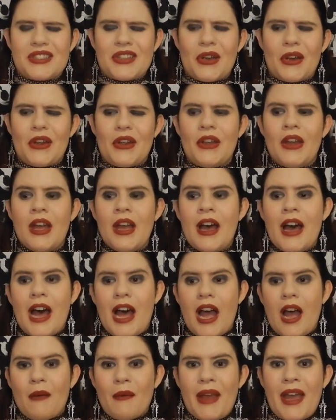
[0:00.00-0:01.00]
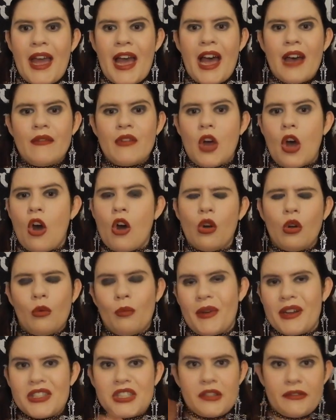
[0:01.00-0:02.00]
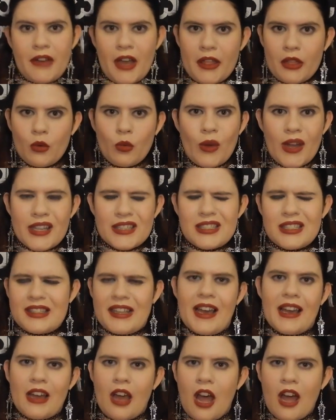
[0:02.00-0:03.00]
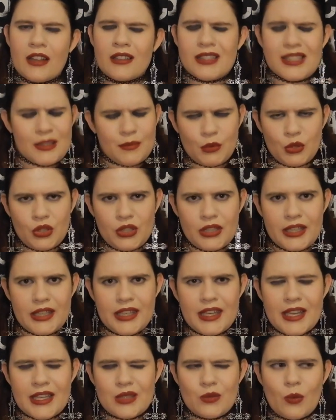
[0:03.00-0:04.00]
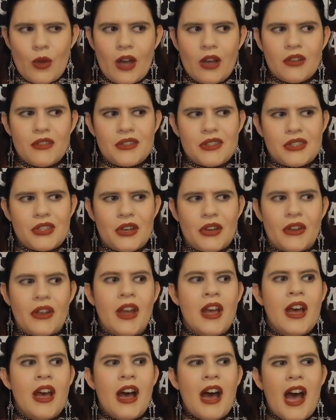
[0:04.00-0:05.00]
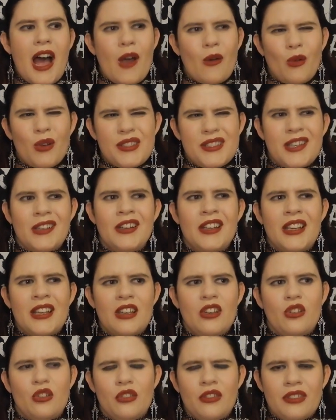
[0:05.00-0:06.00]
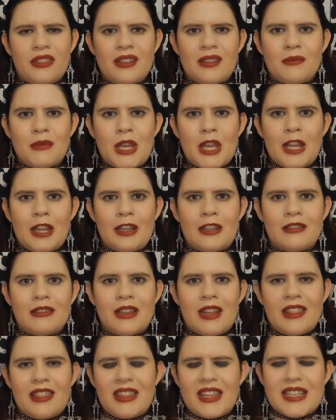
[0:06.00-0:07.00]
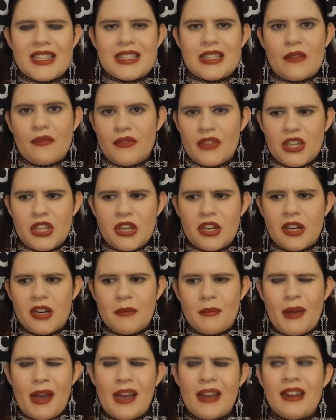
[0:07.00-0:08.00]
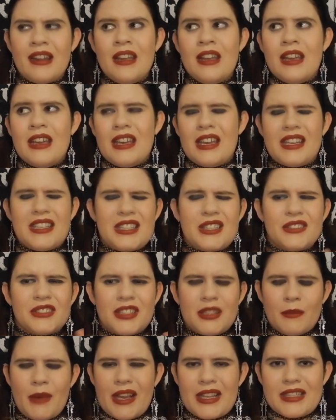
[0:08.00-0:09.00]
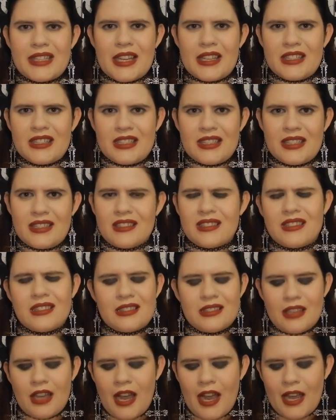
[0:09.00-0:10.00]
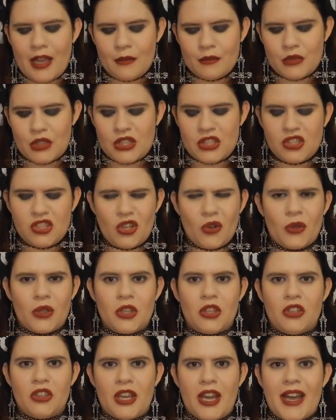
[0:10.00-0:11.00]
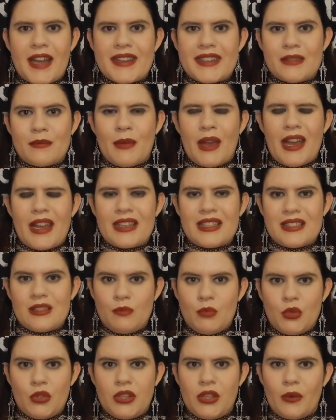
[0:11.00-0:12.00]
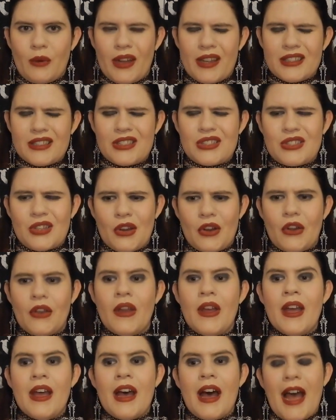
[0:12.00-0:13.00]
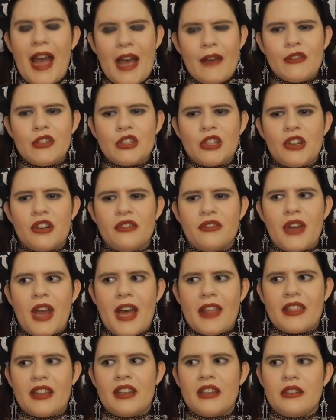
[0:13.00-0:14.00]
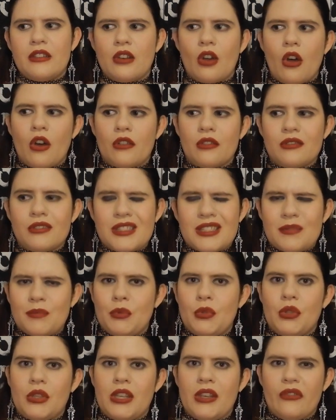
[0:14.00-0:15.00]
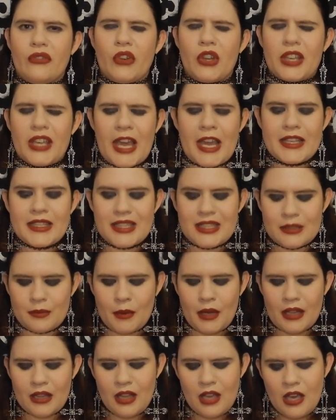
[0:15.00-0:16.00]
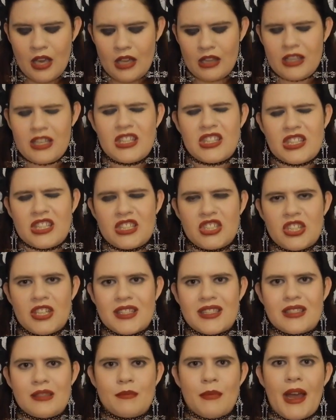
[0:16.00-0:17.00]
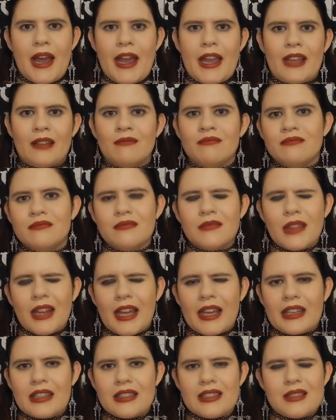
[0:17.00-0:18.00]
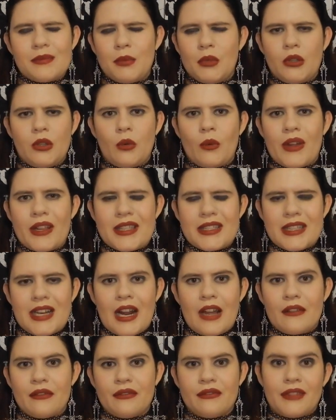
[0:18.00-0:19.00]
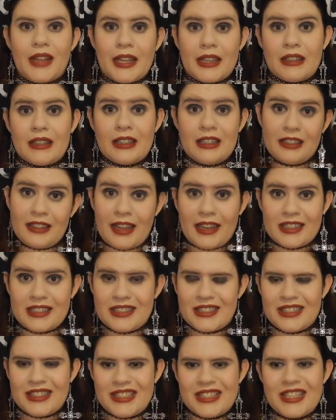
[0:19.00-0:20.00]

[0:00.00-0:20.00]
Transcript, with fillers: So um, I have a whole bunch of other ones that aren't spooky as well. So I was going to include them in this video, but it didn't really make sense since I am just showing you guys my spooky ones. So I have a lot of other non-spooky phone cases, but these are just my like spooky ones that I've like collected.